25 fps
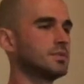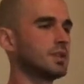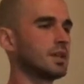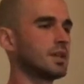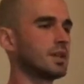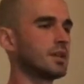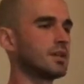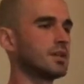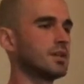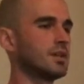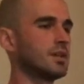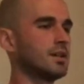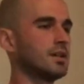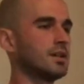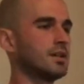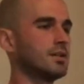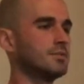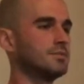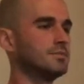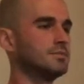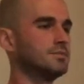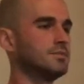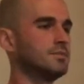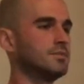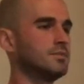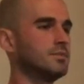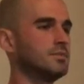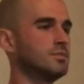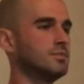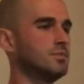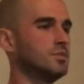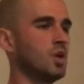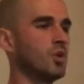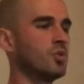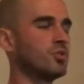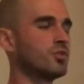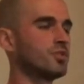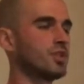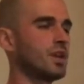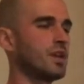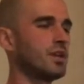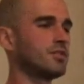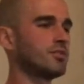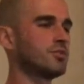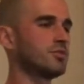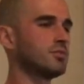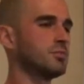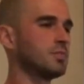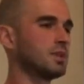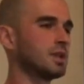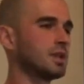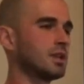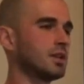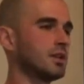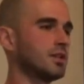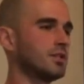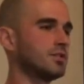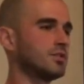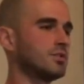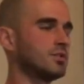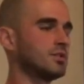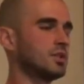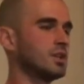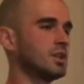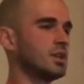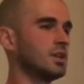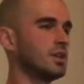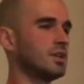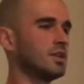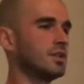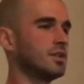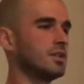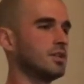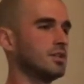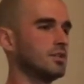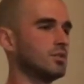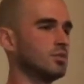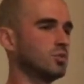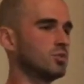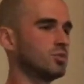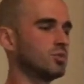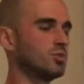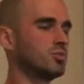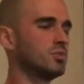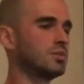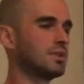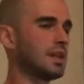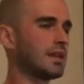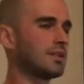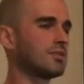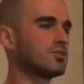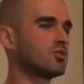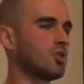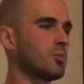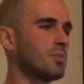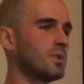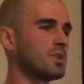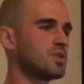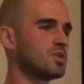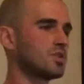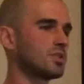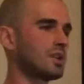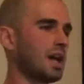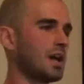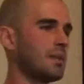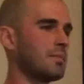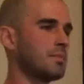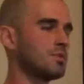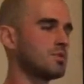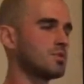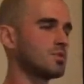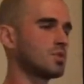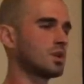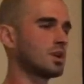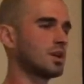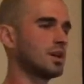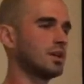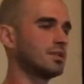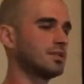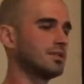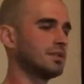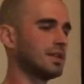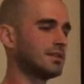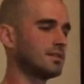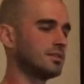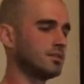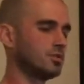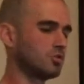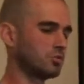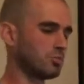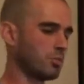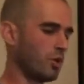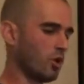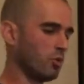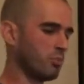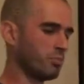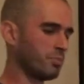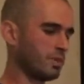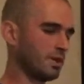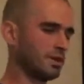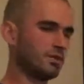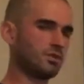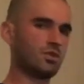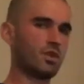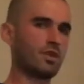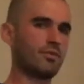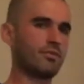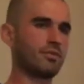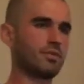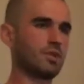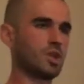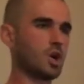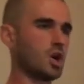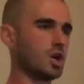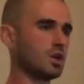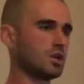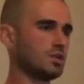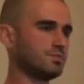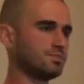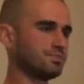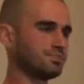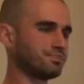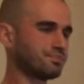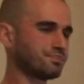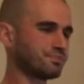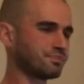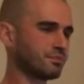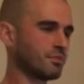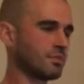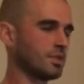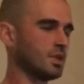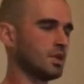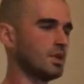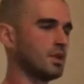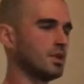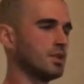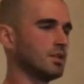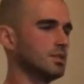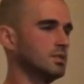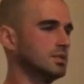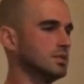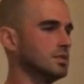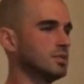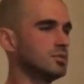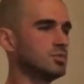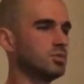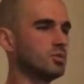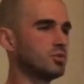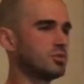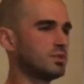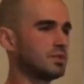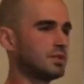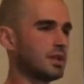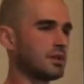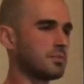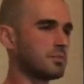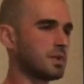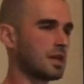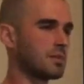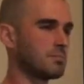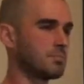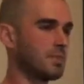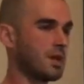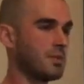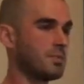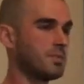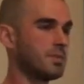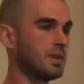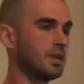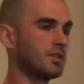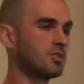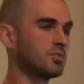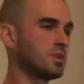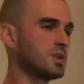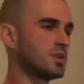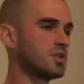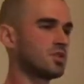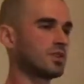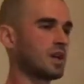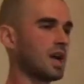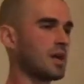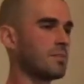like a nonsense because it would take so much time to cut that small piece of log it would take maybe as much